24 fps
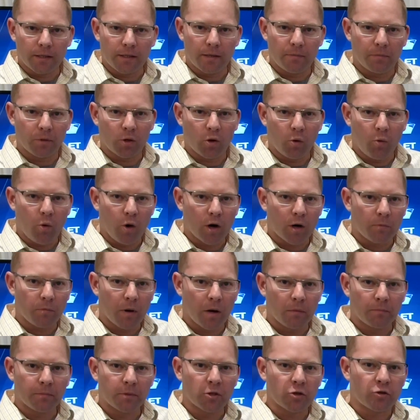A typical water
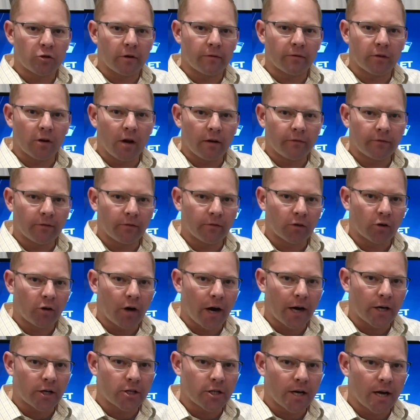pump is driven off of a
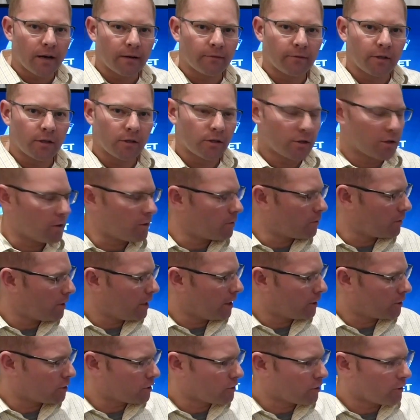crankshaft, so
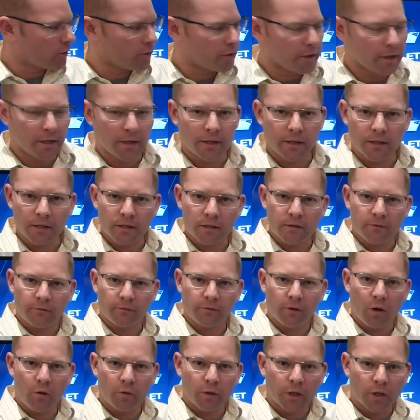it's turning, it's
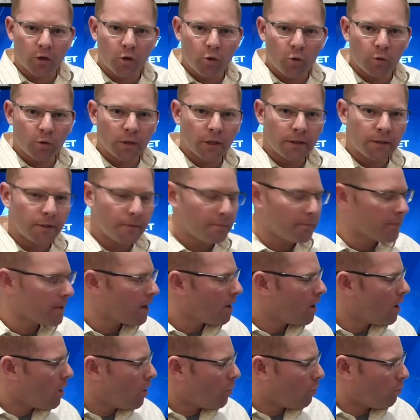flowing coolant.
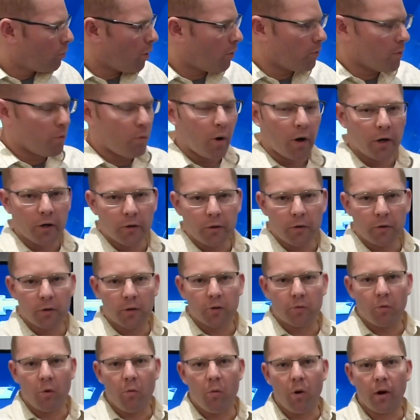What we want to do
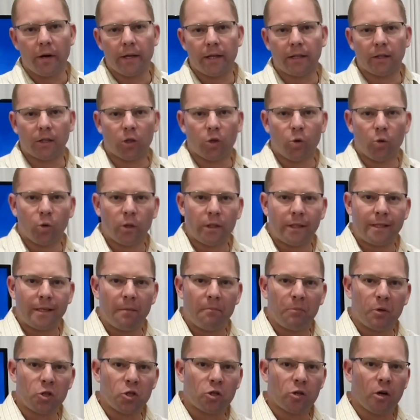is we want to get the coolant
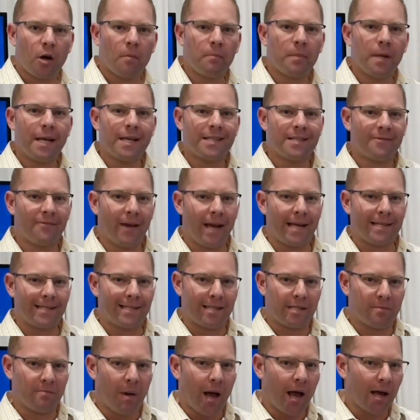temperature up as
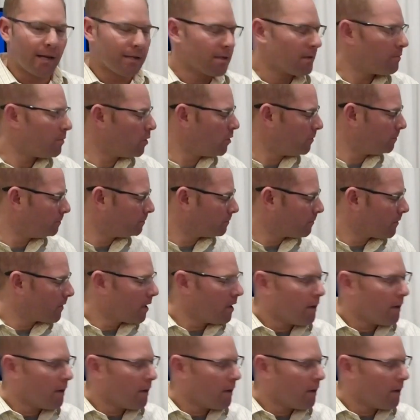fast as possible.